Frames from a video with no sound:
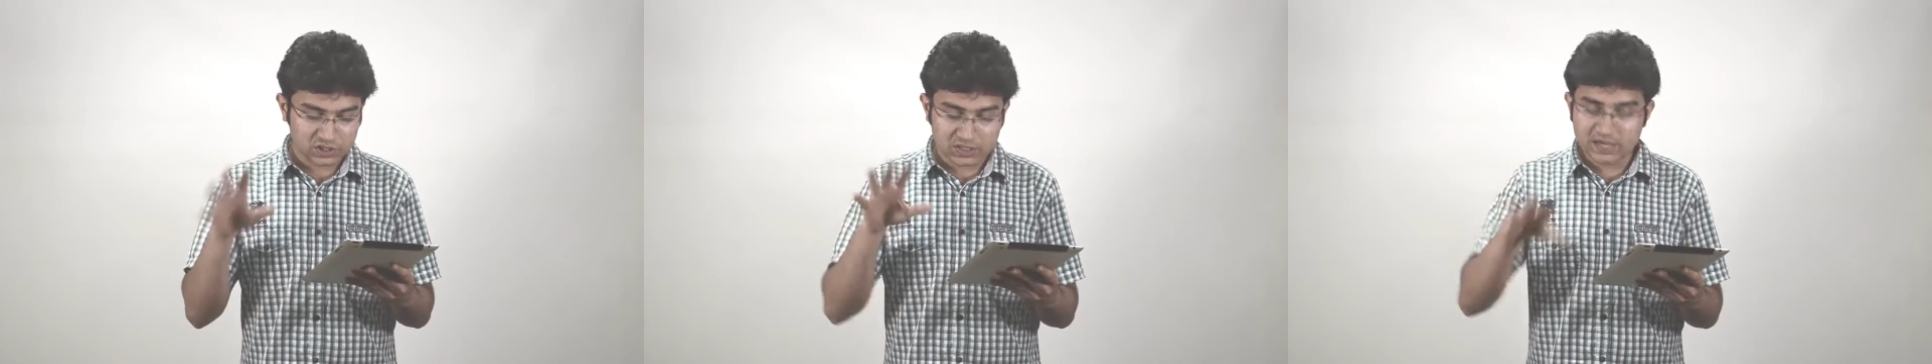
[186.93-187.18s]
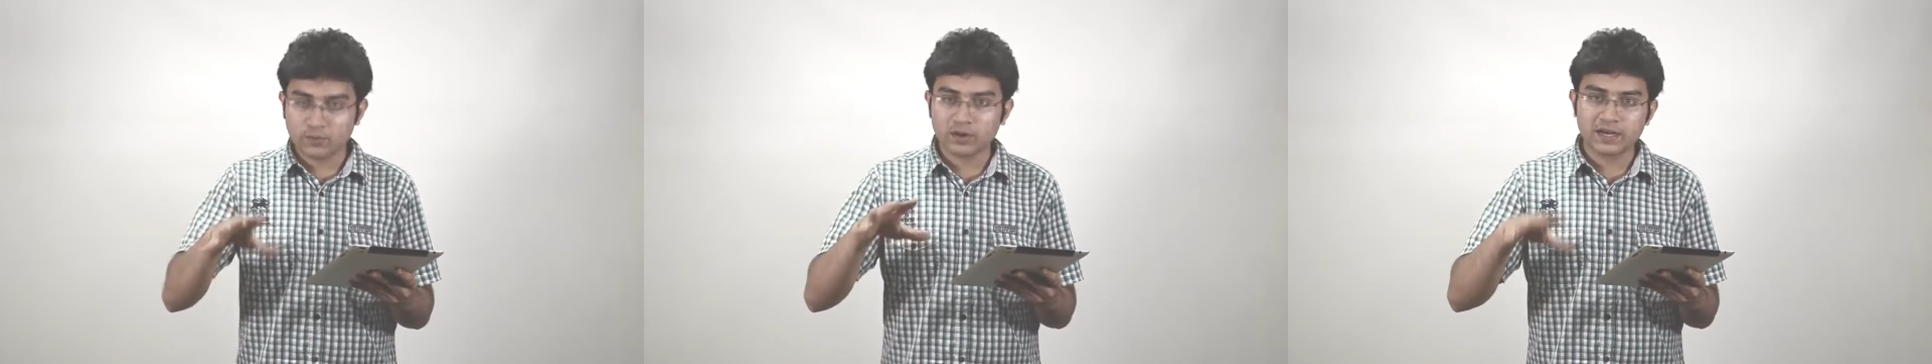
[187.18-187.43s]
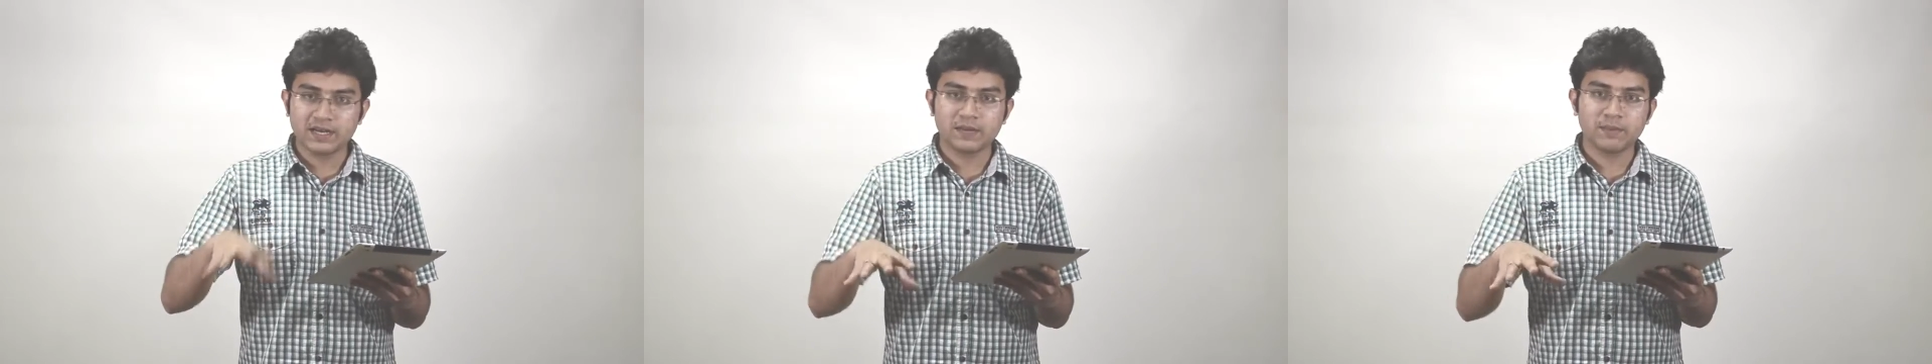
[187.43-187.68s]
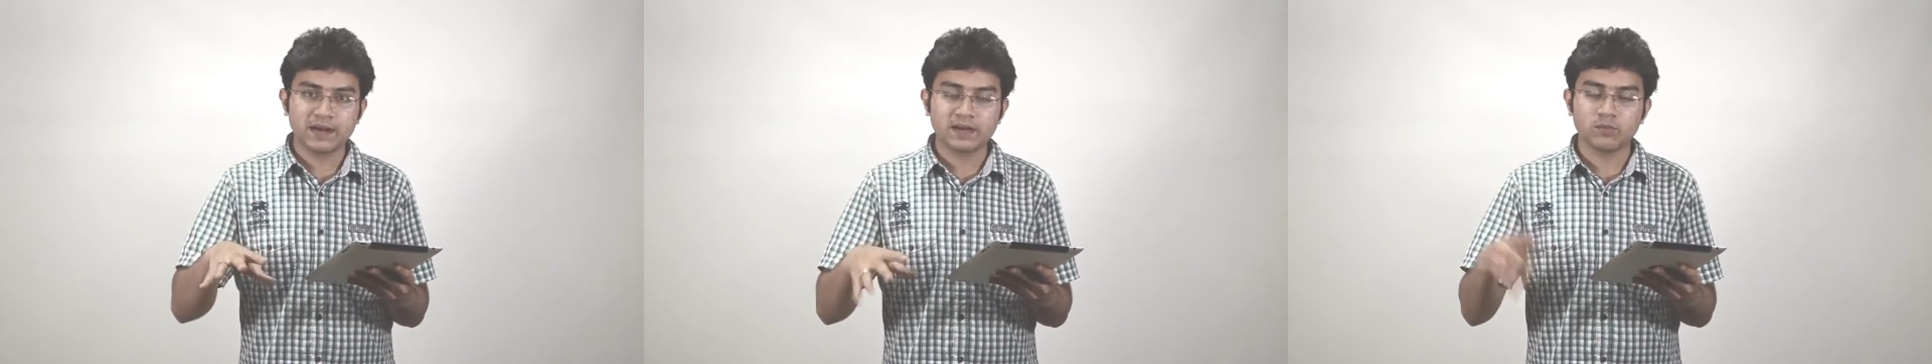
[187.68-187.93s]
three were
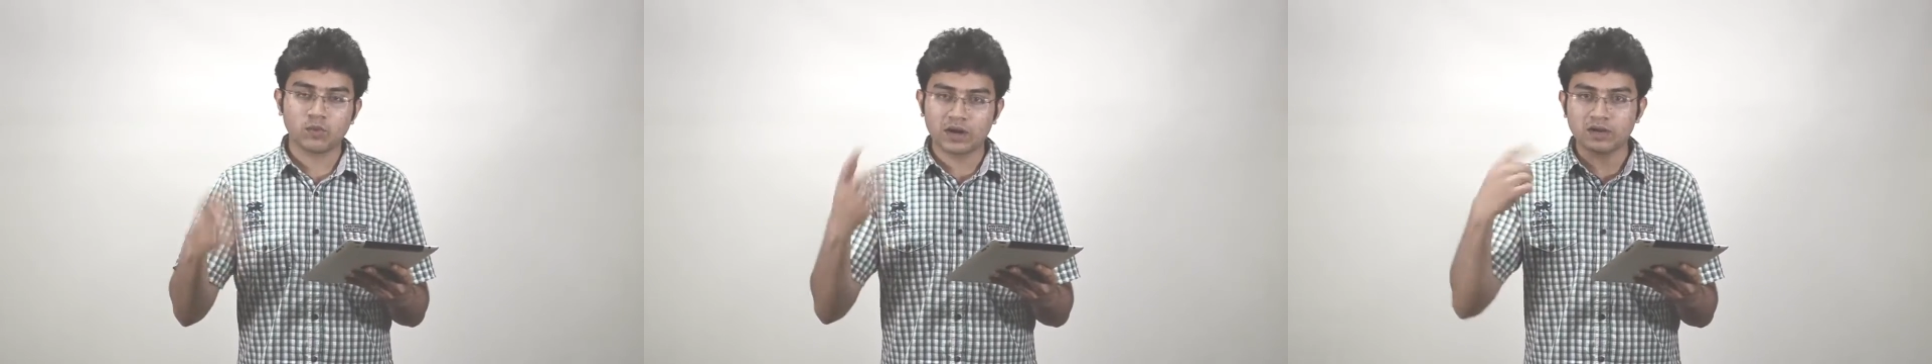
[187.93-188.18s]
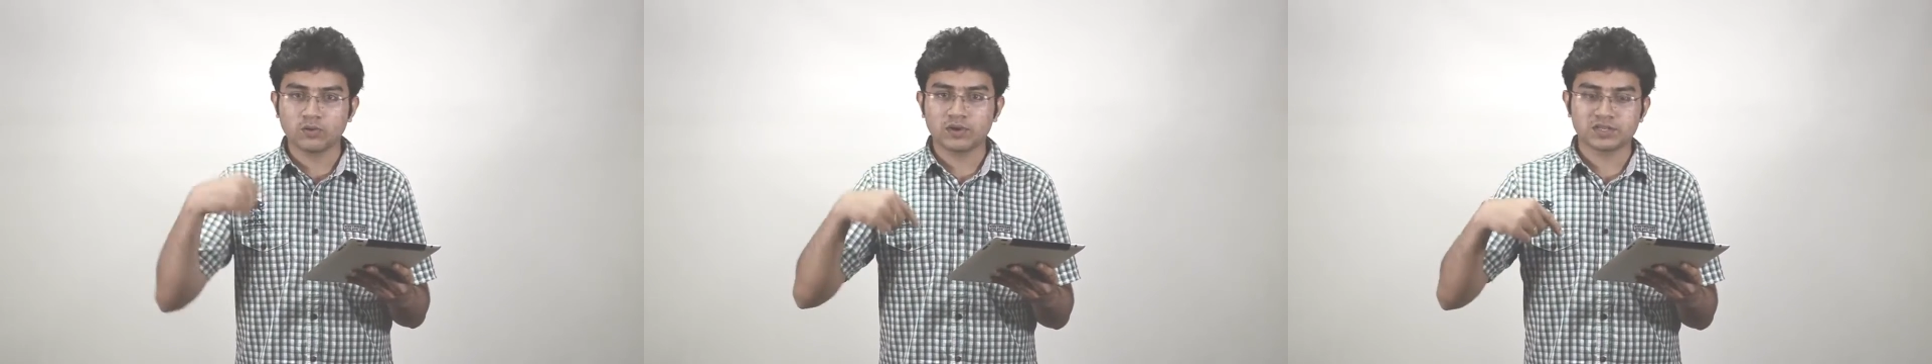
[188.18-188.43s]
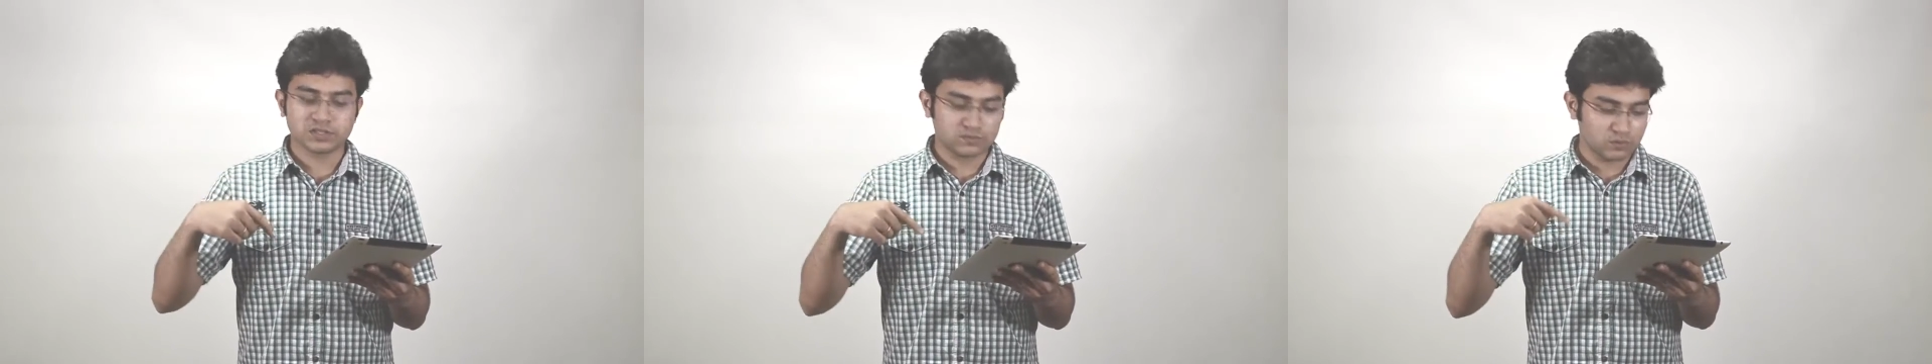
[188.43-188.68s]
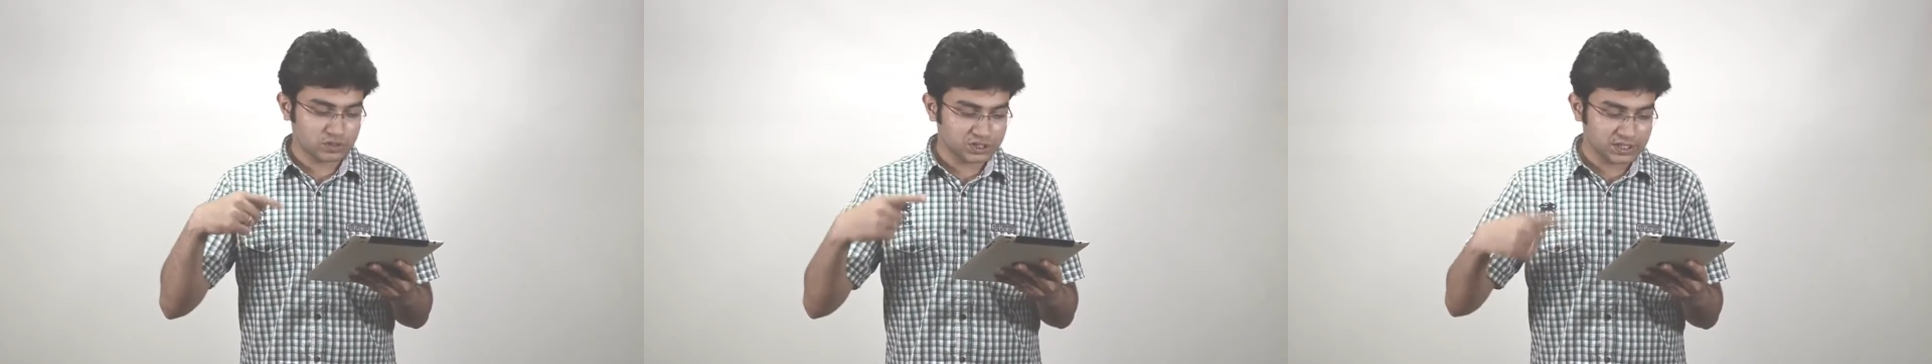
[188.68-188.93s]
independent one question
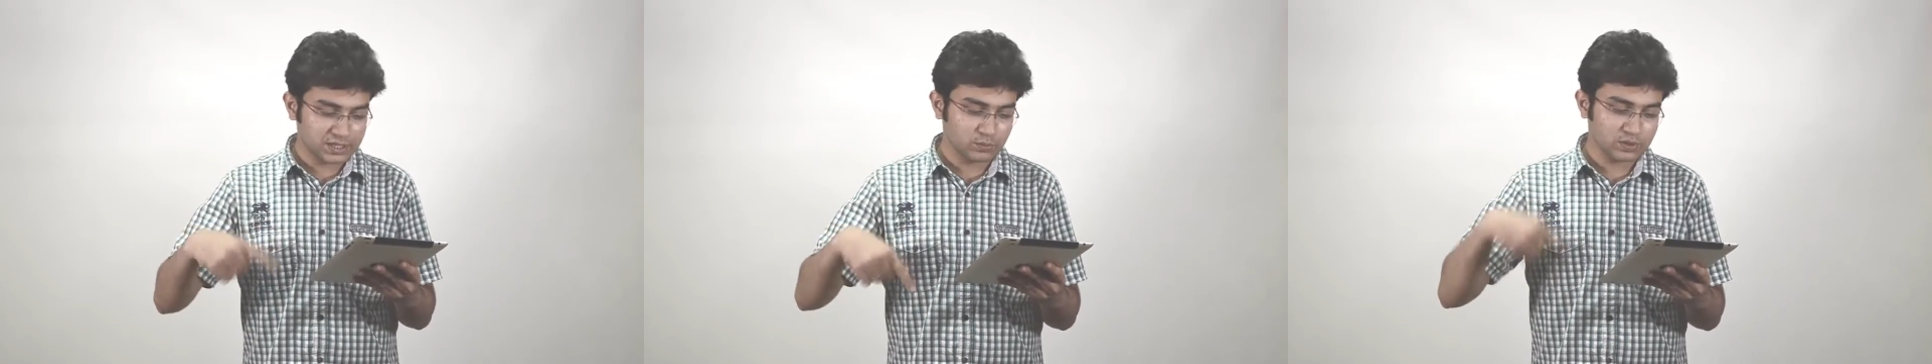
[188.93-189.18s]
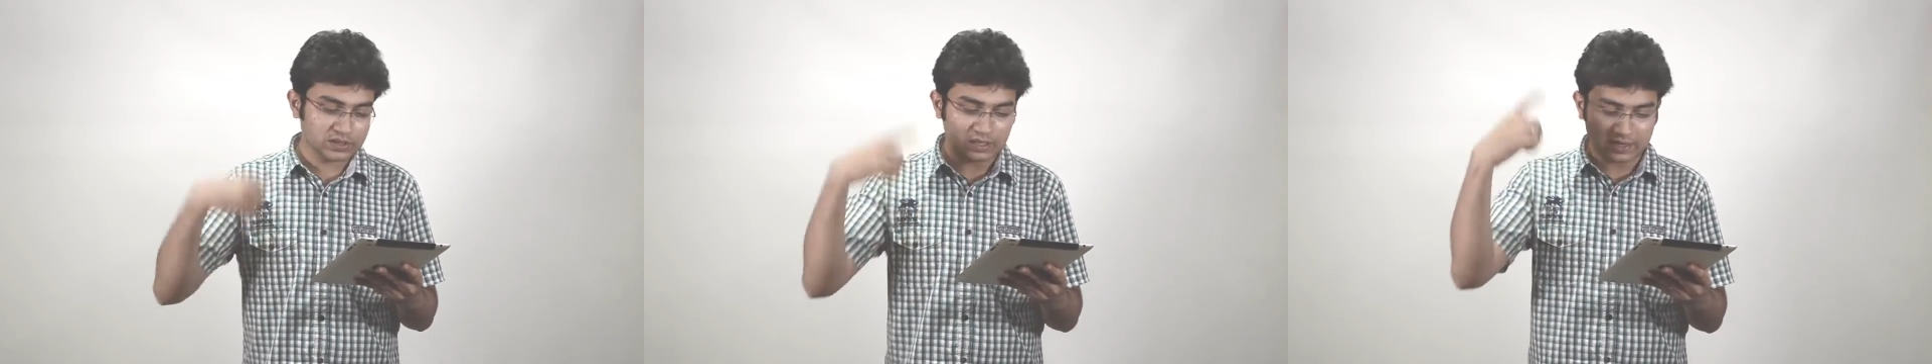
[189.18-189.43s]
was shared with